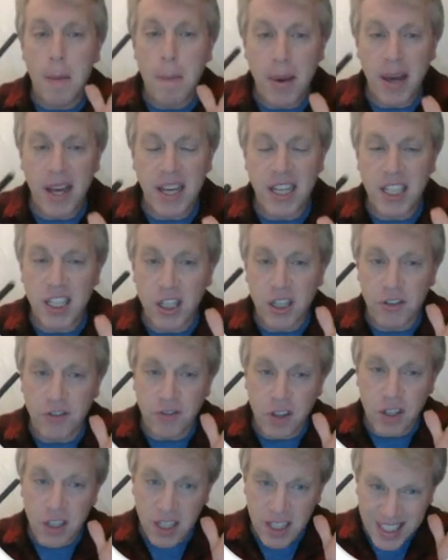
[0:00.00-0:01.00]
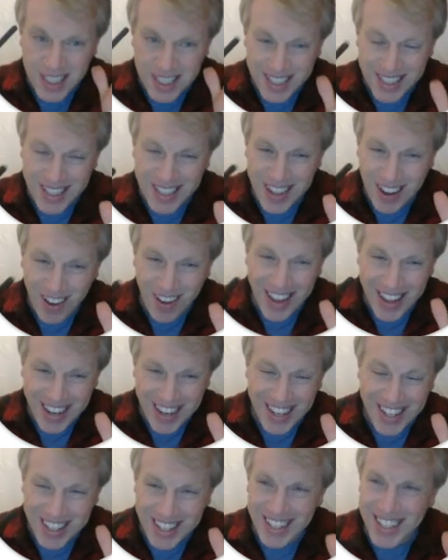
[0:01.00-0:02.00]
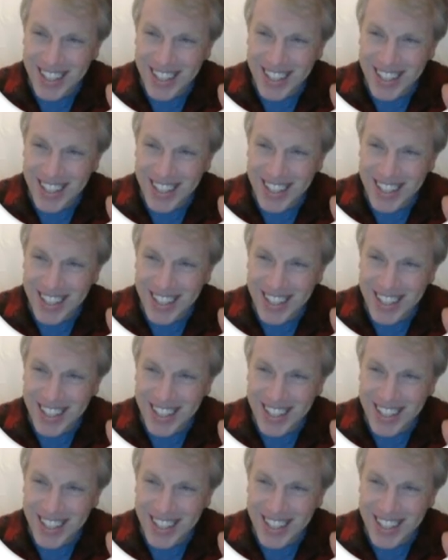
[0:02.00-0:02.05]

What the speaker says: piece of science,